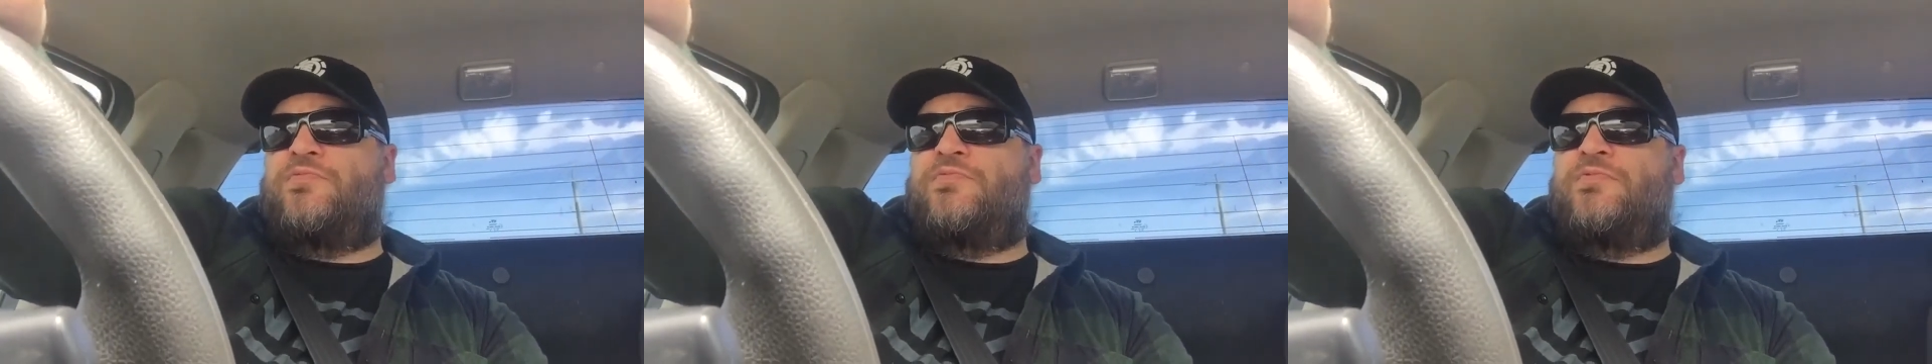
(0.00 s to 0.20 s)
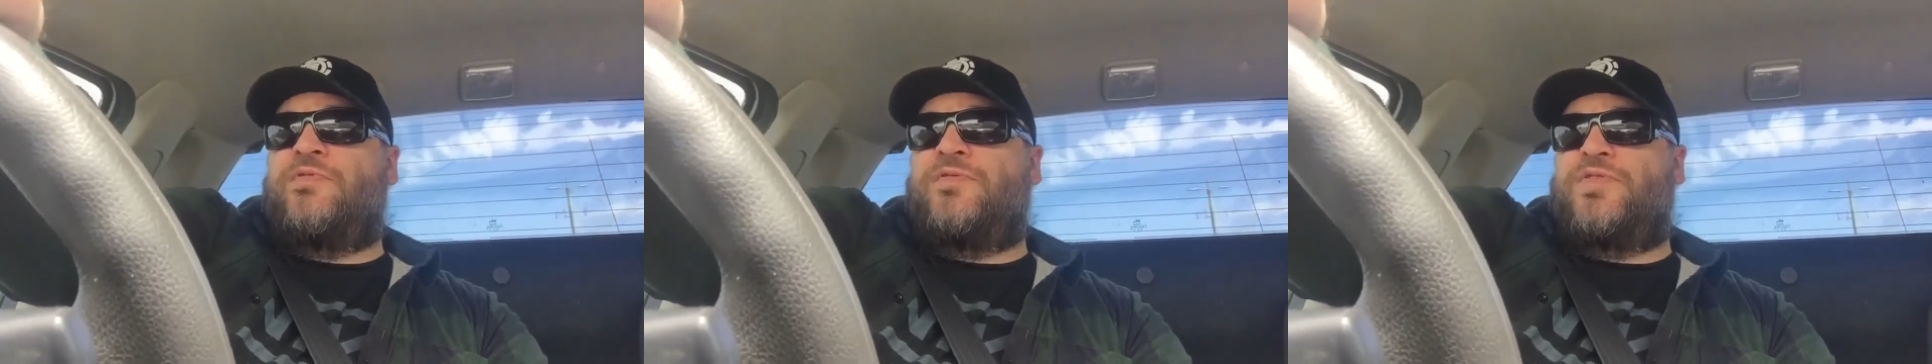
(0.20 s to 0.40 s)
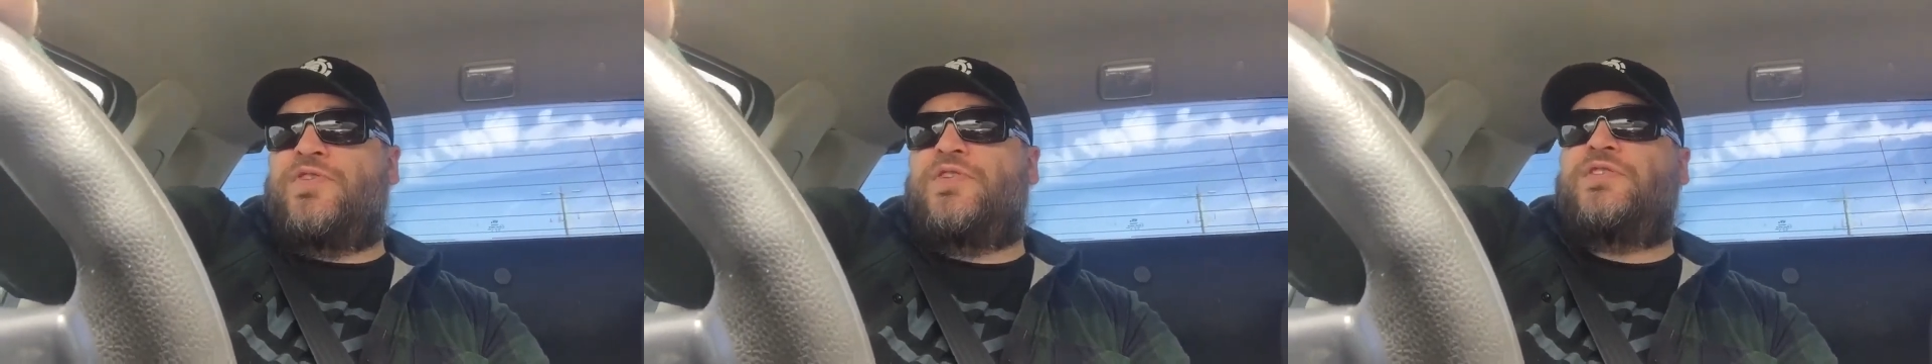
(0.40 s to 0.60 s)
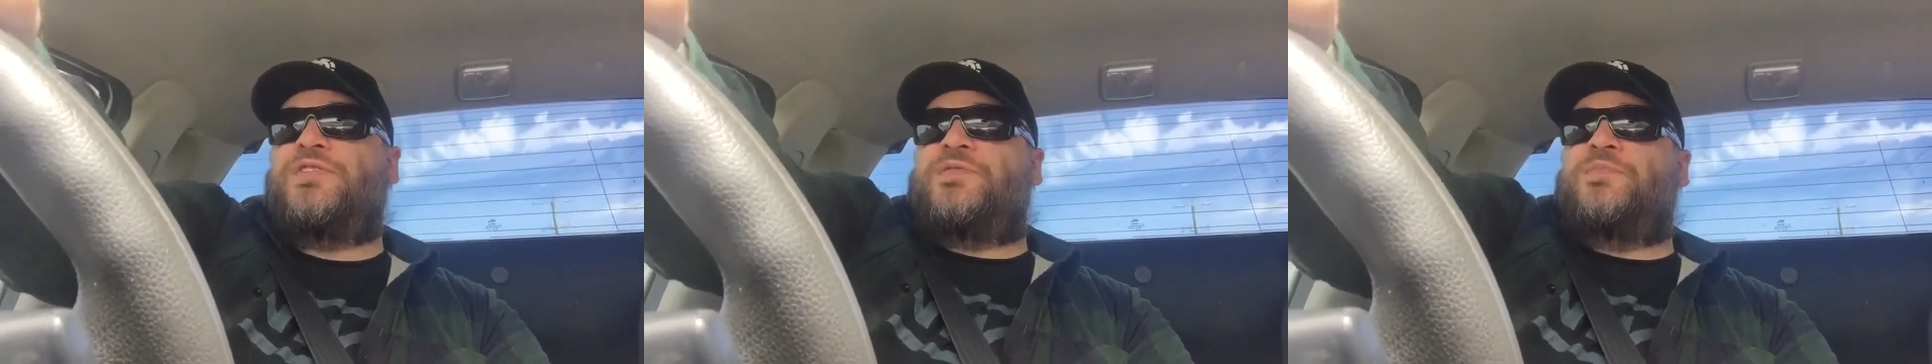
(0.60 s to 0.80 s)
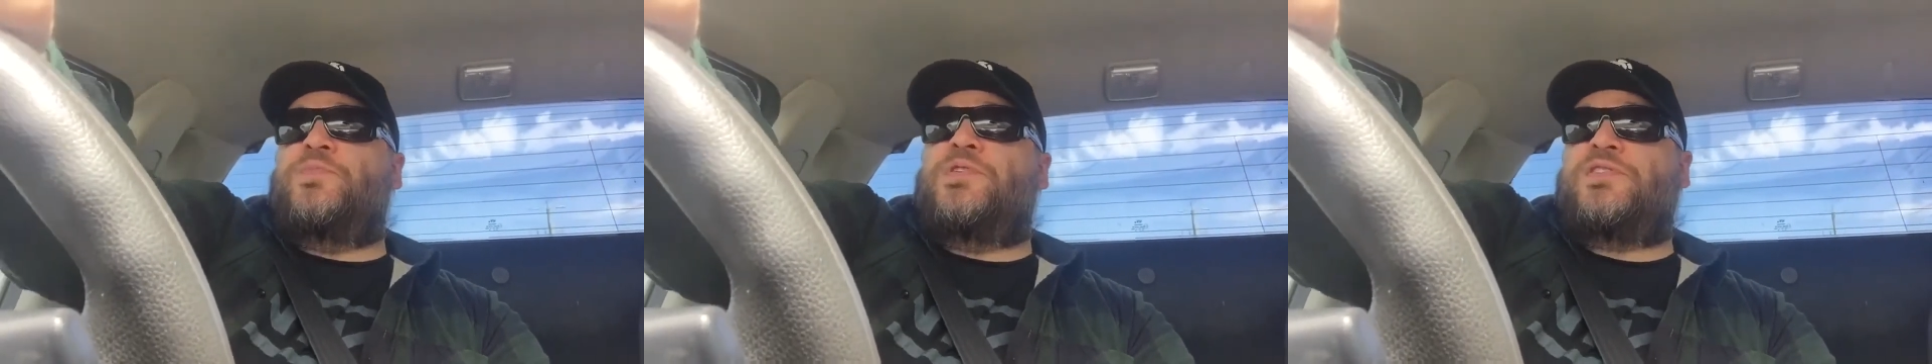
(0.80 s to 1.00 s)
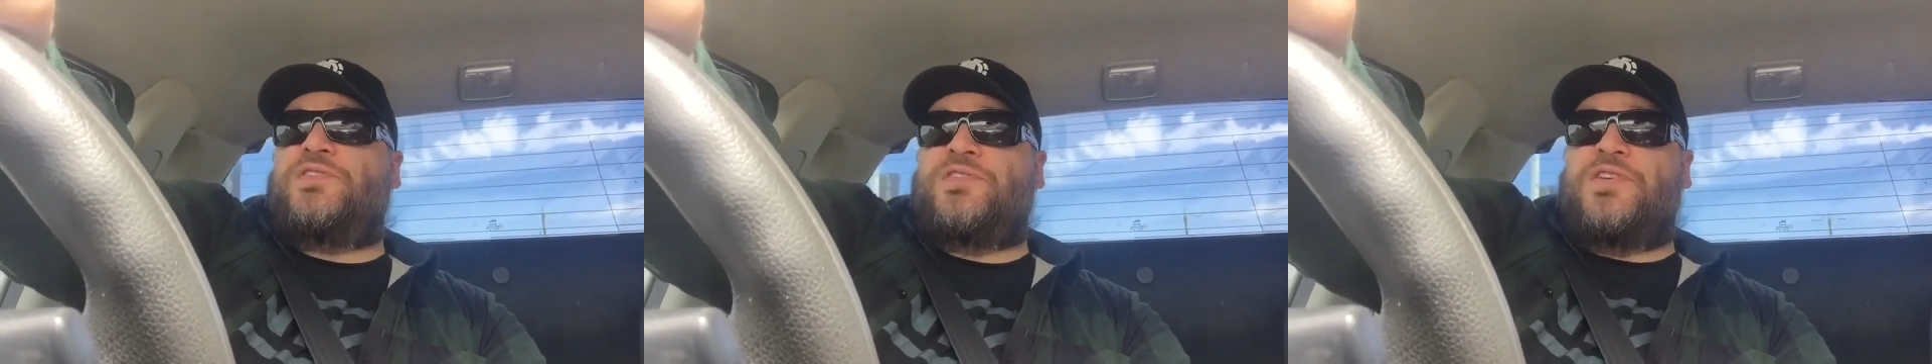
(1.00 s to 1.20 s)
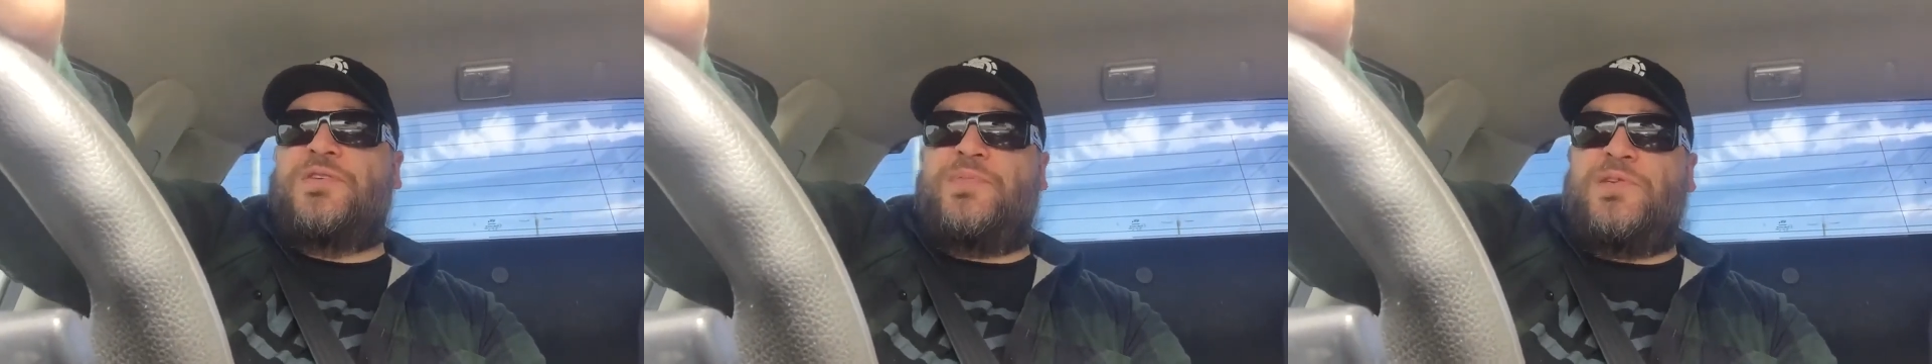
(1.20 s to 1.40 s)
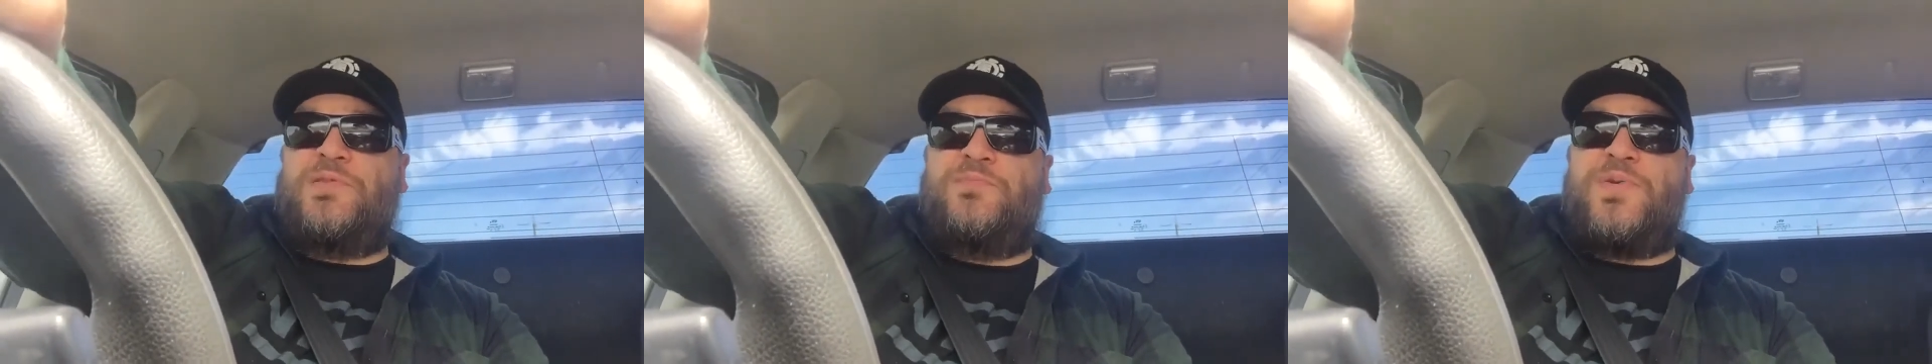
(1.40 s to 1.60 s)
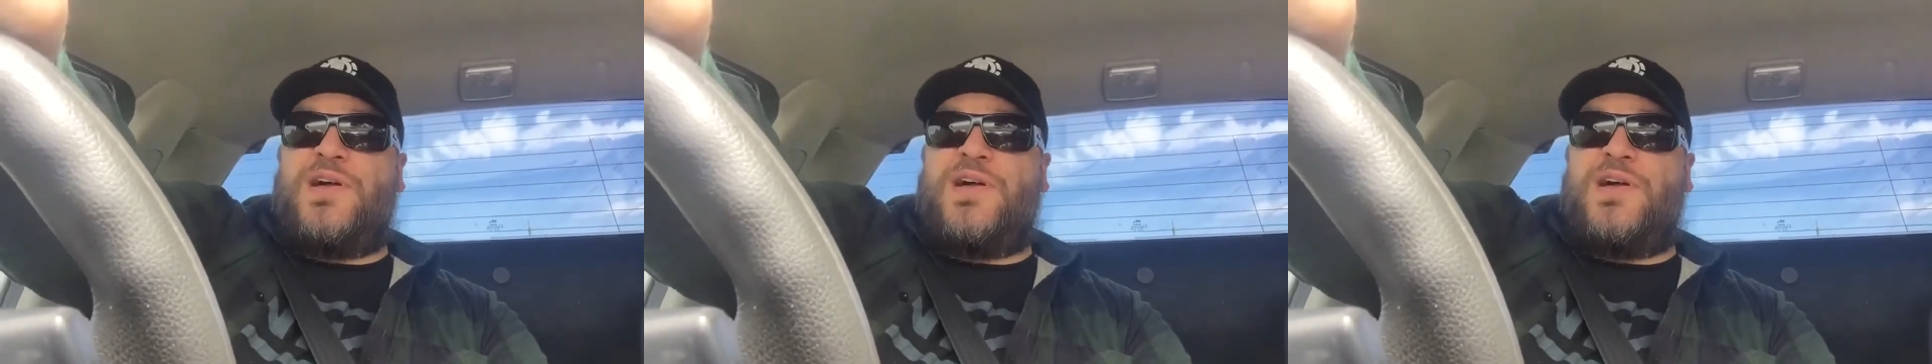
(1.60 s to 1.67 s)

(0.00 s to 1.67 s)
reversed my sleeping